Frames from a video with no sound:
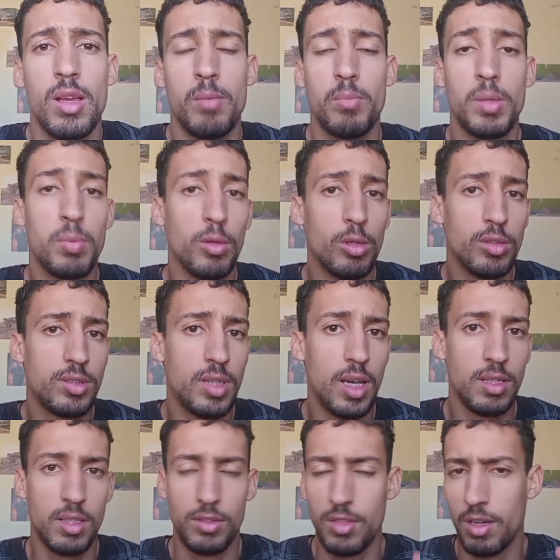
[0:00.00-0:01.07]
People who say
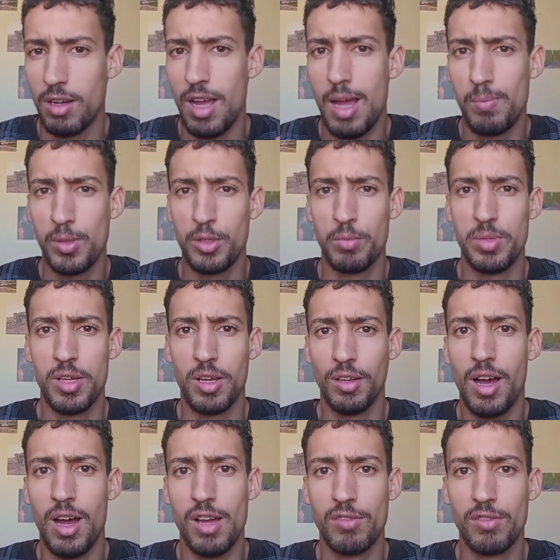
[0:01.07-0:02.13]
that they are happy to be
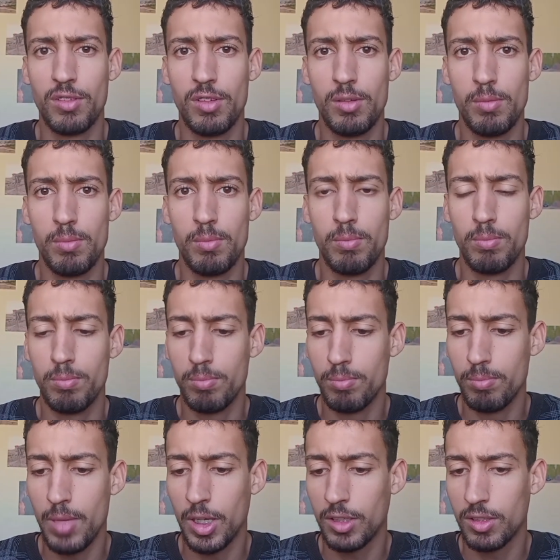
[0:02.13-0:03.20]
alive
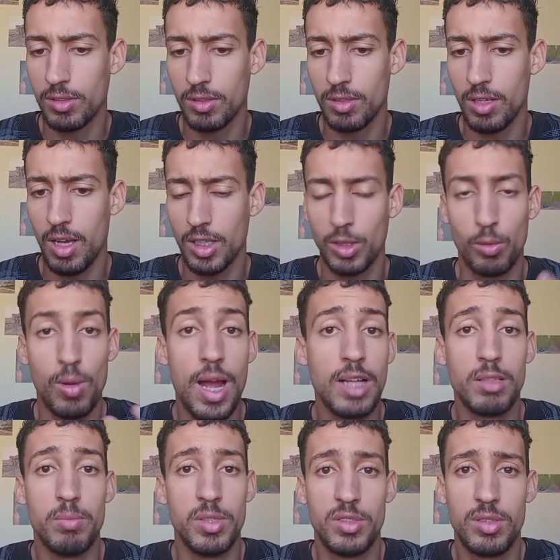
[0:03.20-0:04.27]
make a
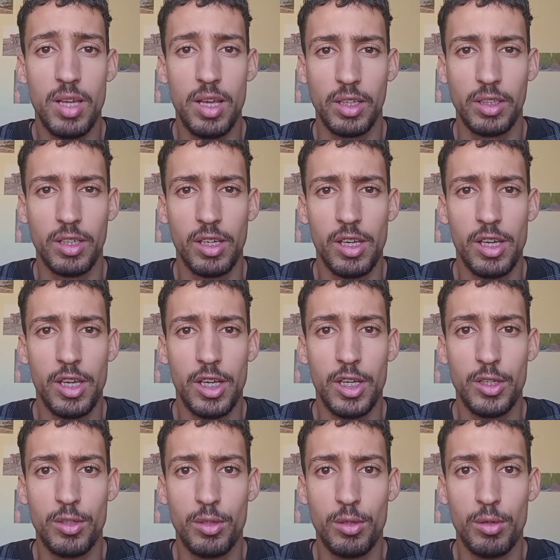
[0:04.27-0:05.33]
grand mistake
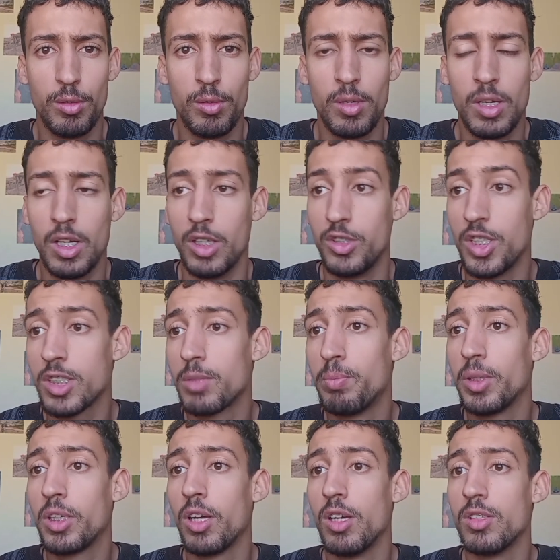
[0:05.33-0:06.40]
into just
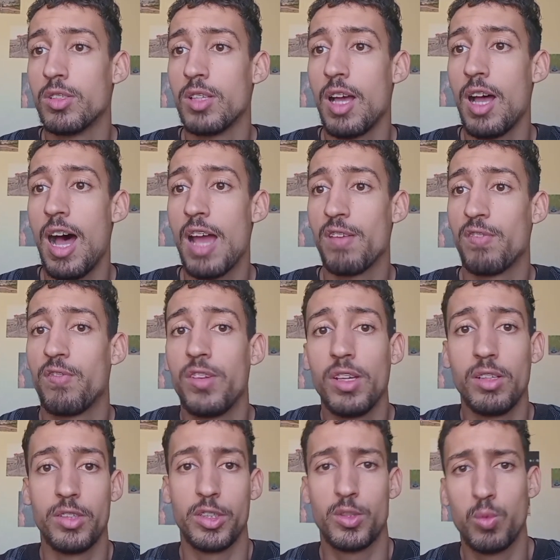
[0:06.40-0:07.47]
because I feel
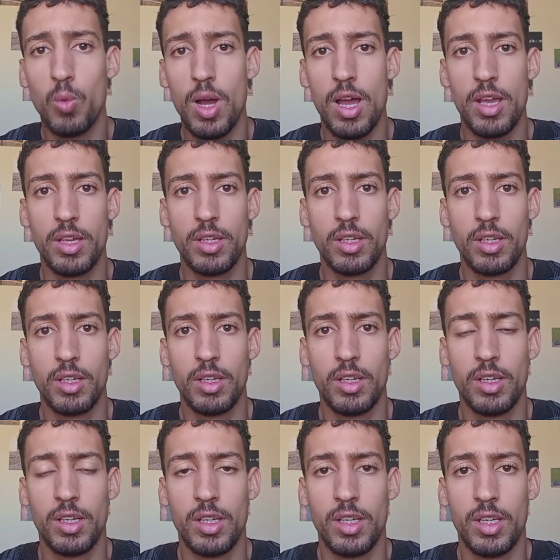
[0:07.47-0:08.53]
this way,
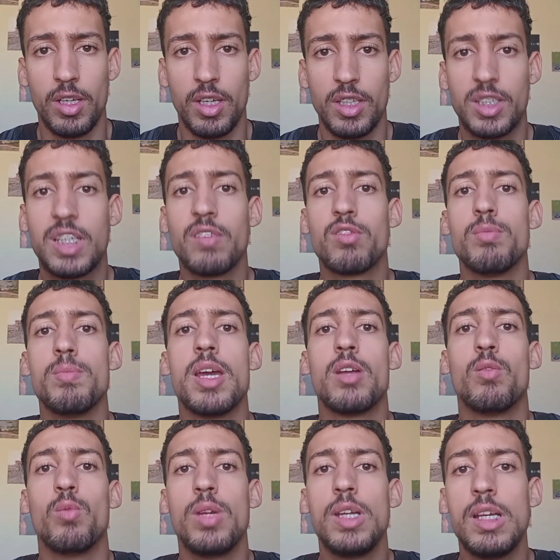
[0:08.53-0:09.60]
it gives me a
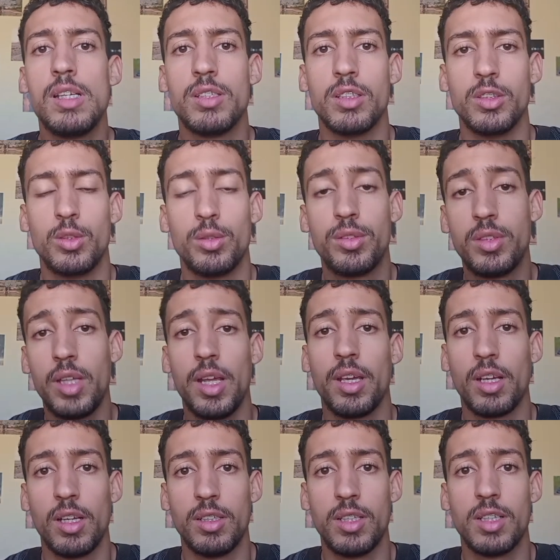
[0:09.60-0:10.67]
reason to
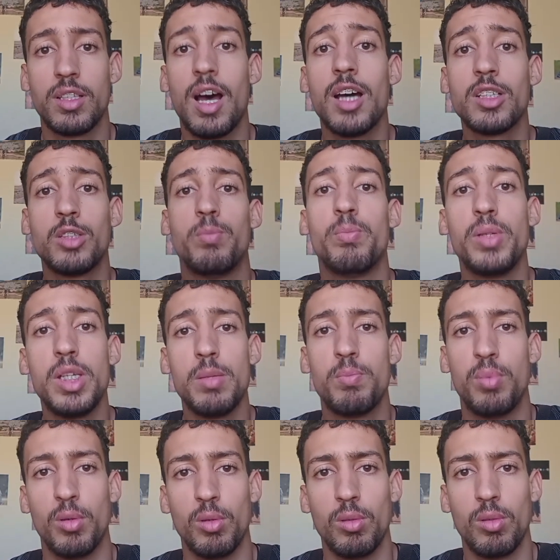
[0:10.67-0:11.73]
think that other
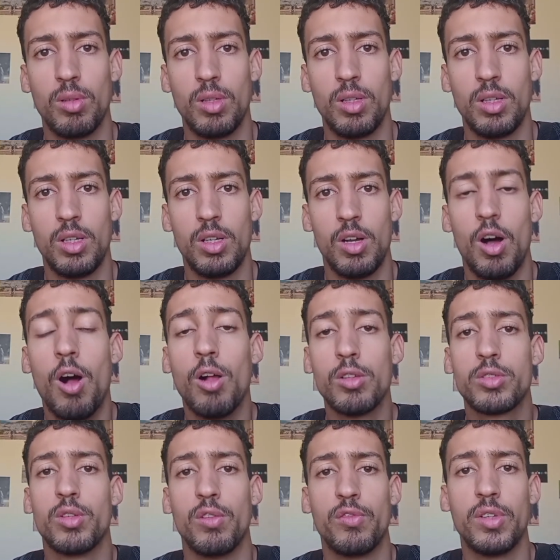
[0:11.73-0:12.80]
people
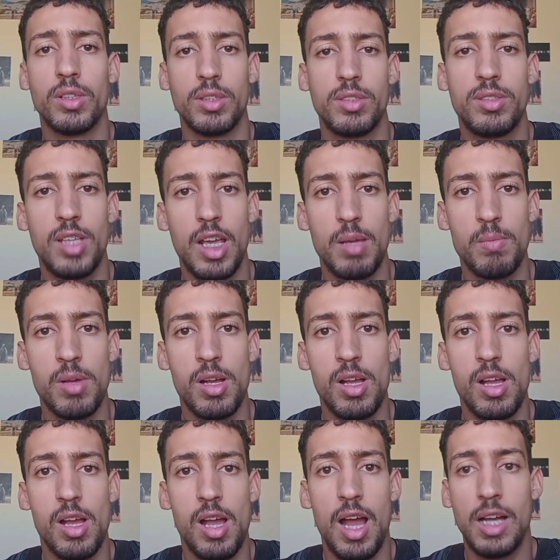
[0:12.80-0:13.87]
also feel the same,
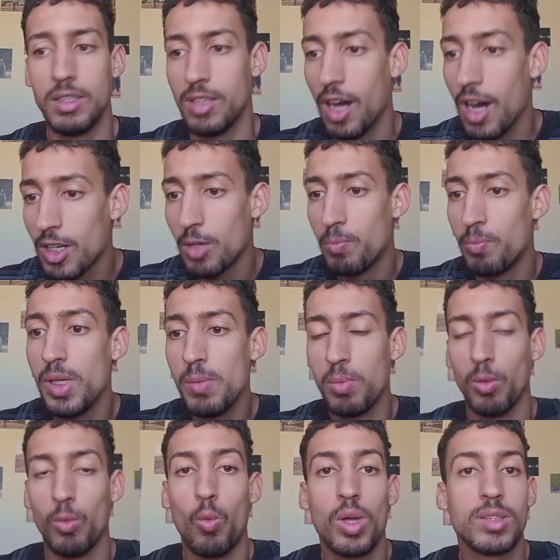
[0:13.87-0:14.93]
and other
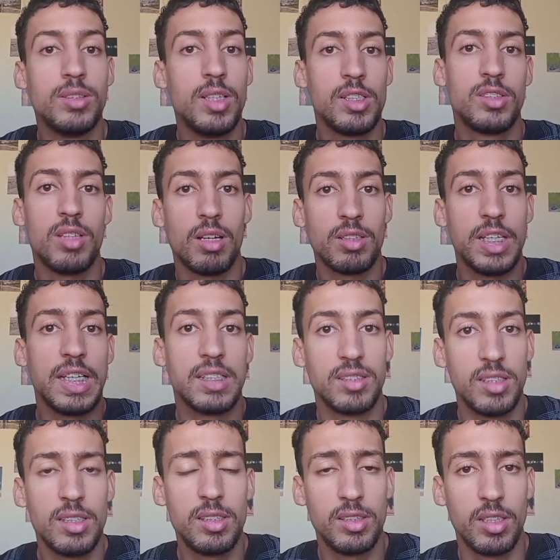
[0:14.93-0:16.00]
people, once they start
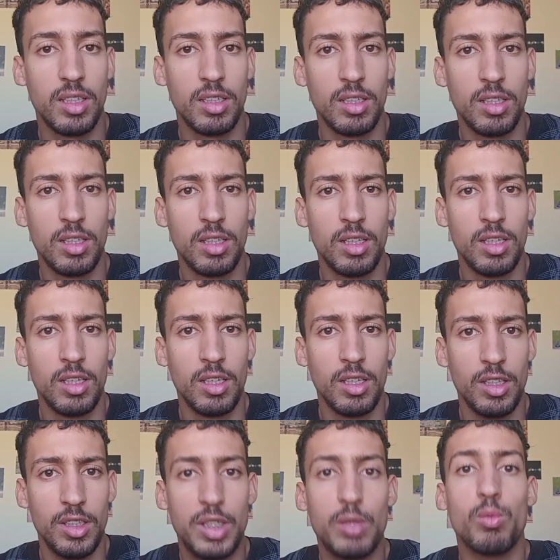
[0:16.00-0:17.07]
existing,
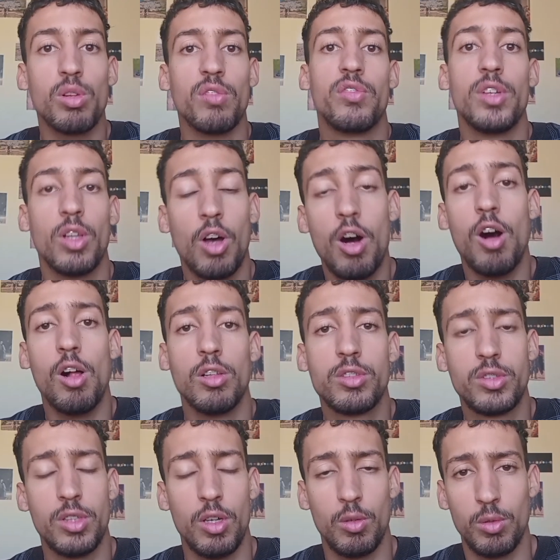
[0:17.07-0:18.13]
they will feel
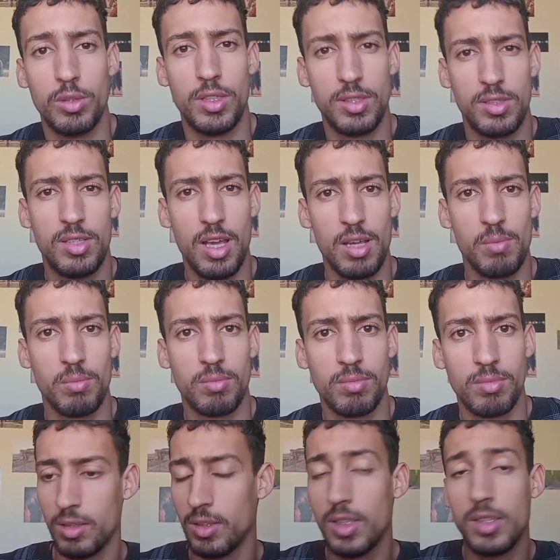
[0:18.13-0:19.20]
also the same.
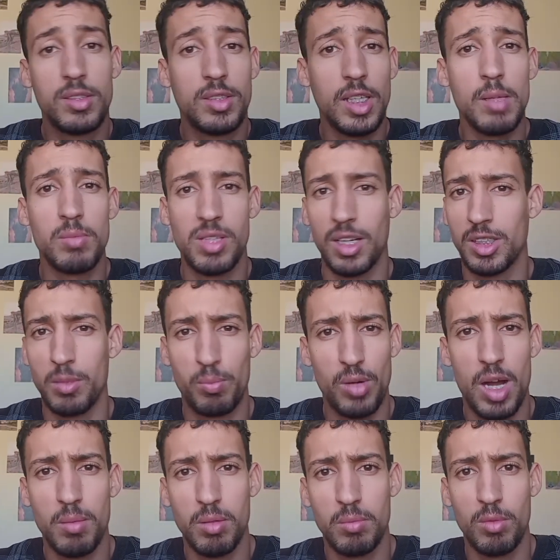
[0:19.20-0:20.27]
This seems like the
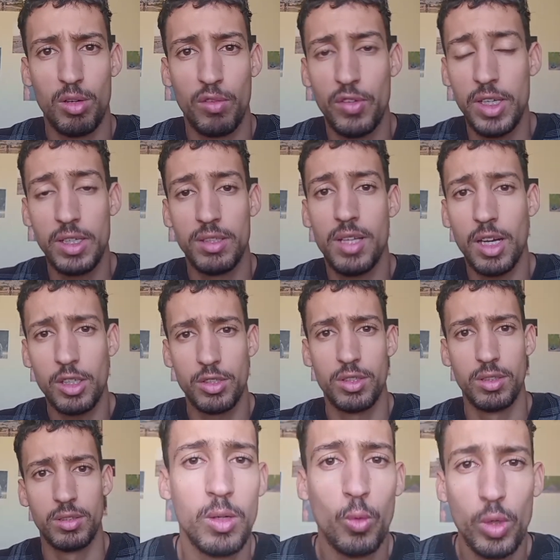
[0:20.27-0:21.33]
problem of
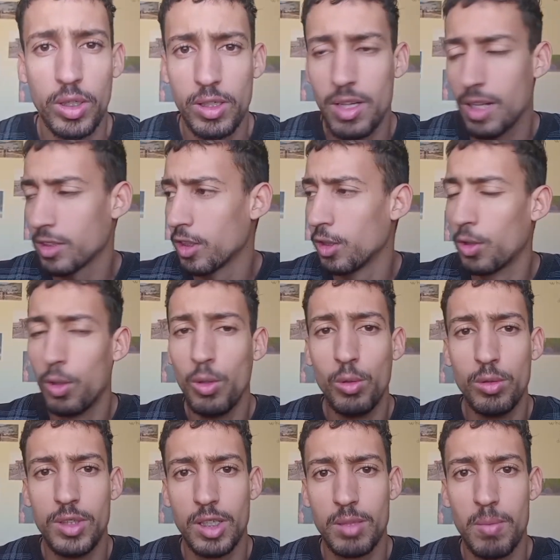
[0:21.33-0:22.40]
induction. We cannot
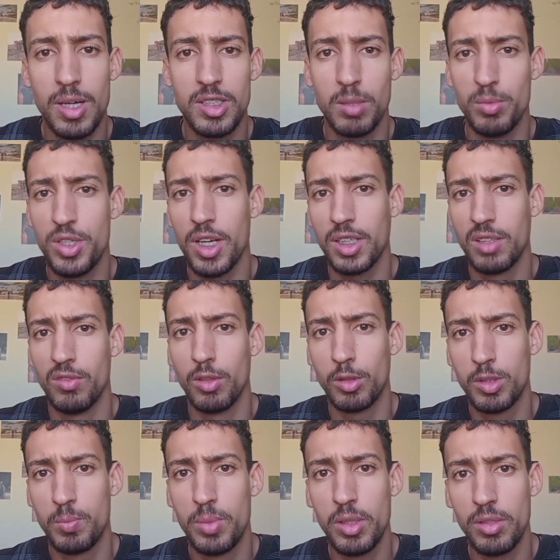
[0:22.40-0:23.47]
conclude that my subjective
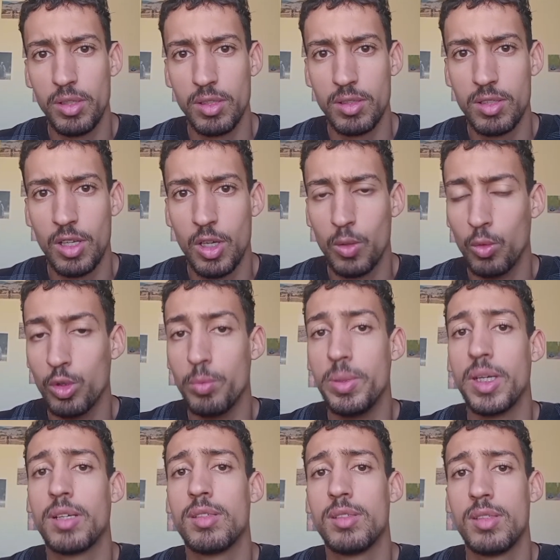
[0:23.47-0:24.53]
experience would be
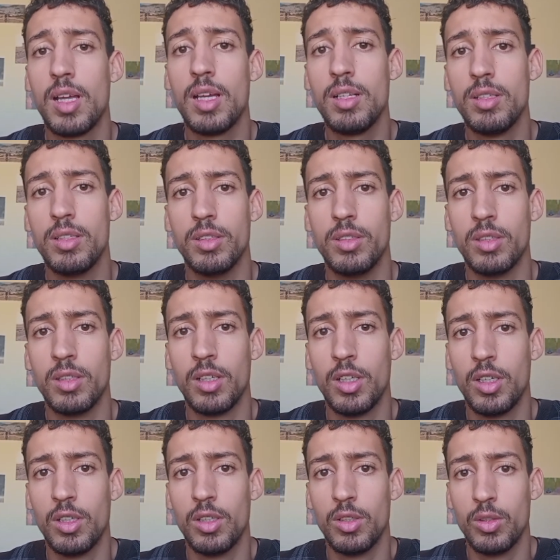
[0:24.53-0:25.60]
extended
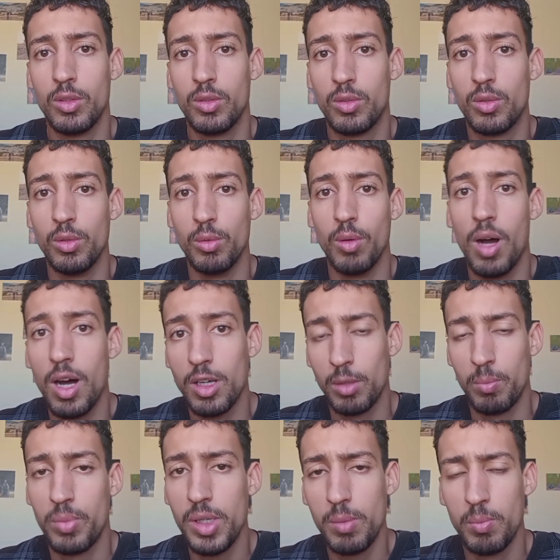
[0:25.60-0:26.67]
to other
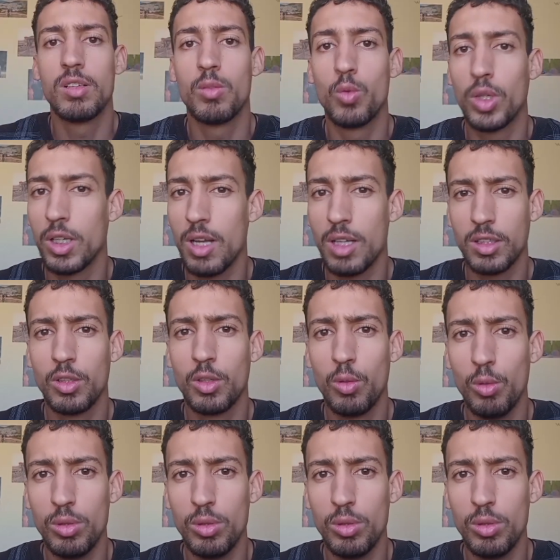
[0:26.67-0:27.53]
people. We cannot conclude